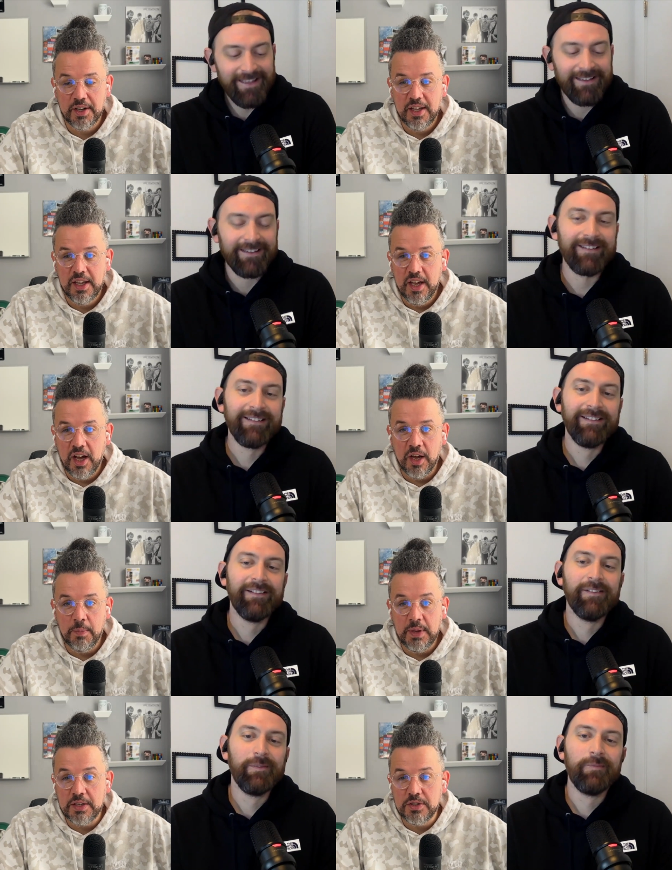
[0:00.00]
Speaker 1: Yeah. Um,
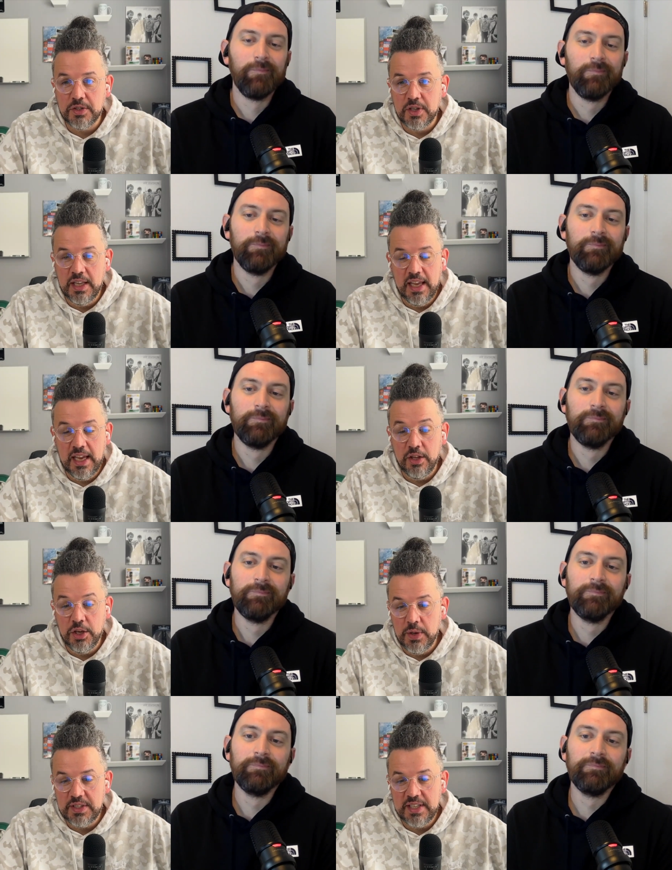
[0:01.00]
because in, in the
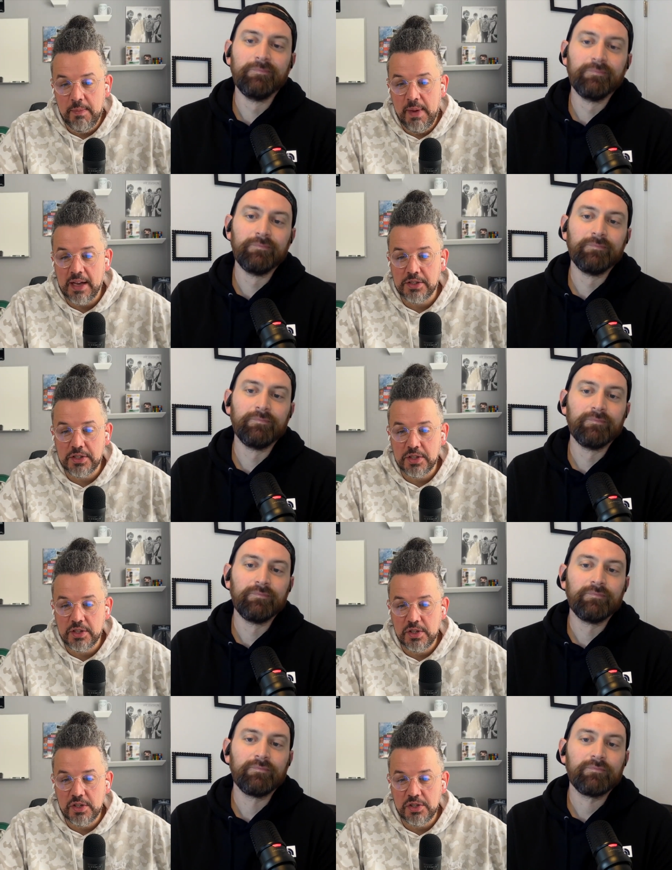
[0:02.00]
USA match,
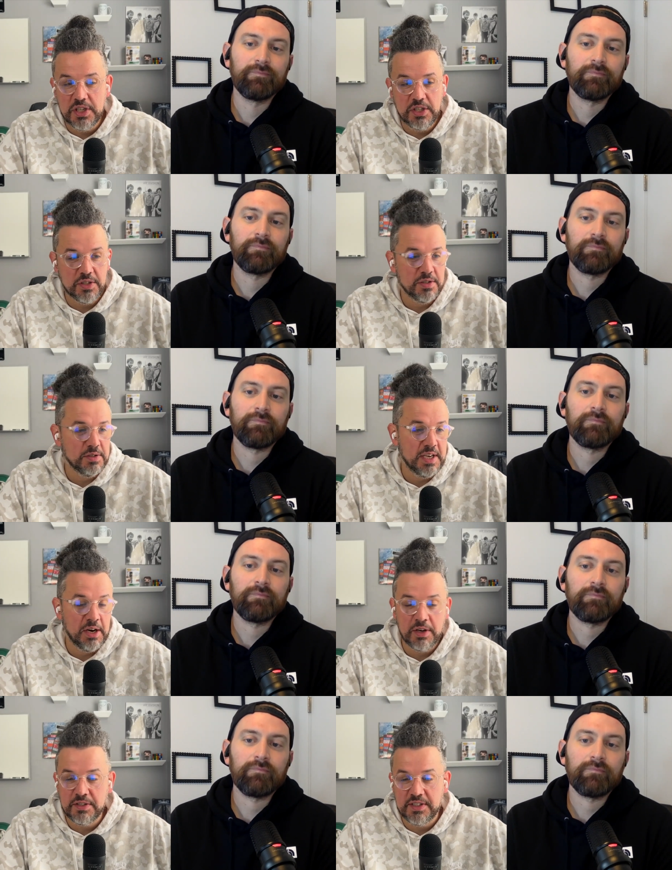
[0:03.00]
she just stared us